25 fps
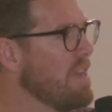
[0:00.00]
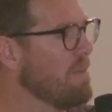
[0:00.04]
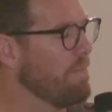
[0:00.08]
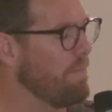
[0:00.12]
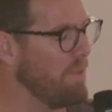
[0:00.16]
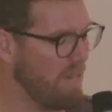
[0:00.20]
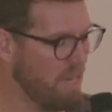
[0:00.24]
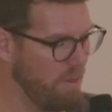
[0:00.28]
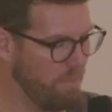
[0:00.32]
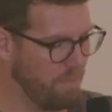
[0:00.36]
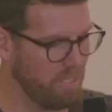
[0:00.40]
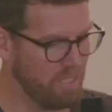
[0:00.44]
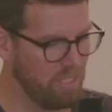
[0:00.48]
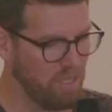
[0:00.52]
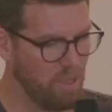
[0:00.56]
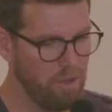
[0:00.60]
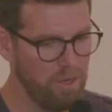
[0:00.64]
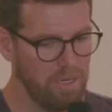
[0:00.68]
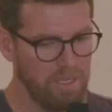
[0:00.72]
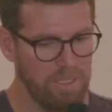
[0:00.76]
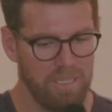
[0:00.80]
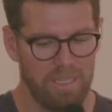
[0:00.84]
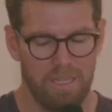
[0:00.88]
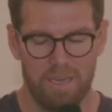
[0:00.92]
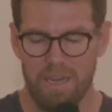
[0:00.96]
but he was thrown
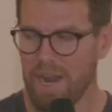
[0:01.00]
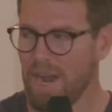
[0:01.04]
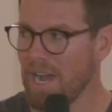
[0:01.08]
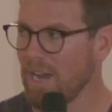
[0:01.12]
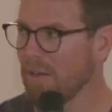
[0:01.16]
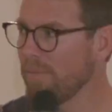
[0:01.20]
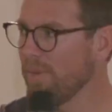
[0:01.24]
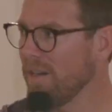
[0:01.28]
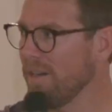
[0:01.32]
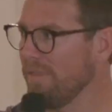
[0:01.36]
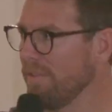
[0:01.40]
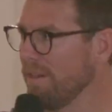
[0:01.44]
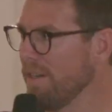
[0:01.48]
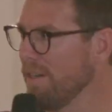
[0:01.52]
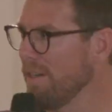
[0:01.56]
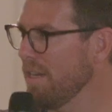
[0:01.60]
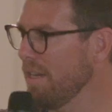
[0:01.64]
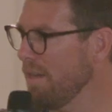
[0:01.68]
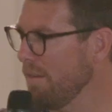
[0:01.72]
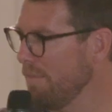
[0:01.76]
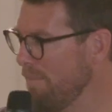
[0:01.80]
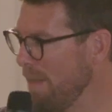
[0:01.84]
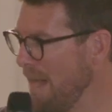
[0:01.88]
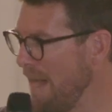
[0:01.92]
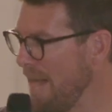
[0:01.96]
into the Nile River
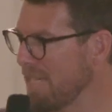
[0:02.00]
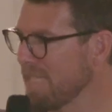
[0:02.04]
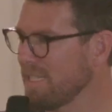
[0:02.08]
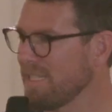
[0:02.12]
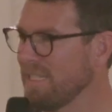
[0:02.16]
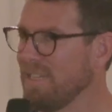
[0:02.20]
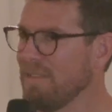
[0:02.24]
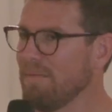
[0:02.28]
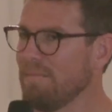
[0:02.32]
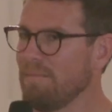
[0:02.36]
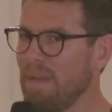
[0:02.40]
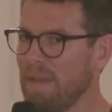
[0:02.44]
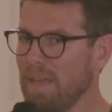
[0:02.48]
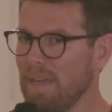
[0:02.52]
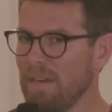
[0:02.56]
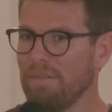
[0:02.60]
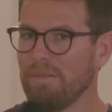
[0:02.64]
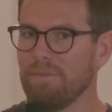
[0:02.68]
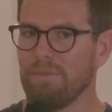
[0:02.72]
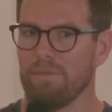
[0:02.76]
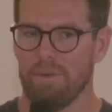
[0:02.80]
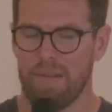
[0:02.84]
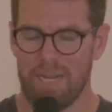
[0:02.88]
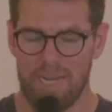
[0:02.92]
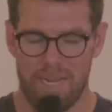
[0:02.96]
in a basket made
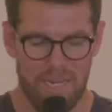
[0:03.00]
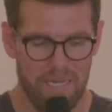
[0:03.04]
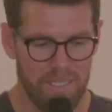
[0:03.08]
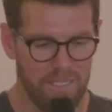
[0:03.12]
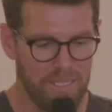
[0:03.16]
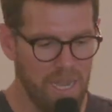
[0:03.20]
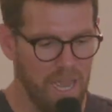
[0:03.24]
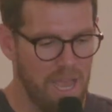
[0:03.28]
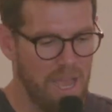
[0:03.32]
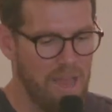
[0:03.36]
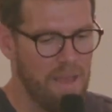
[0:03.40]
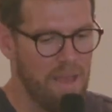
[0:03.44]
of reeds.